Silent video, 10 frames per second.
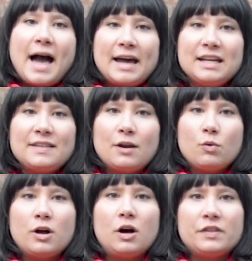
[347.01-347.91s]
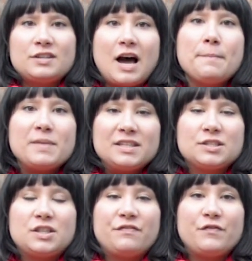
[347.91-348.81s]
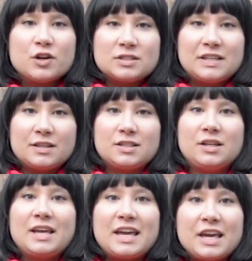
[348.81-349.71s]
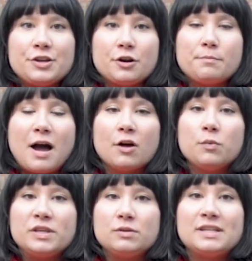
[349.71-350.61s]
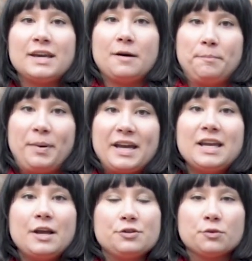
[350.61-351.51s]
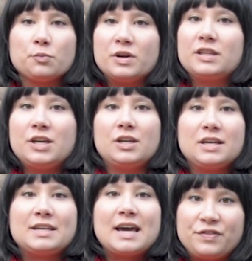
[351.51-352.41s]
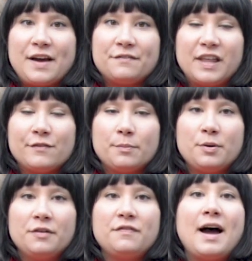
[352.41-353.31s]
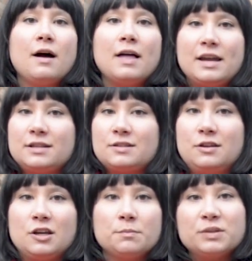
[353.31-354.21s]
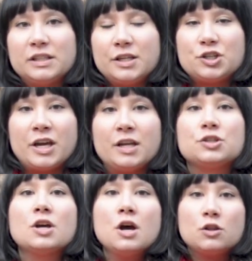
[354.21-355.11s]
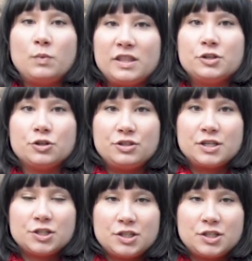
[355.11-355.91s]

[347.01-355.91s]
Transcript: Adding that oil on the top means it's the first thing that's going to hit your mouth when you take a bite, and you're really going to get that flavor profile, and it's going to completely change the way that your dish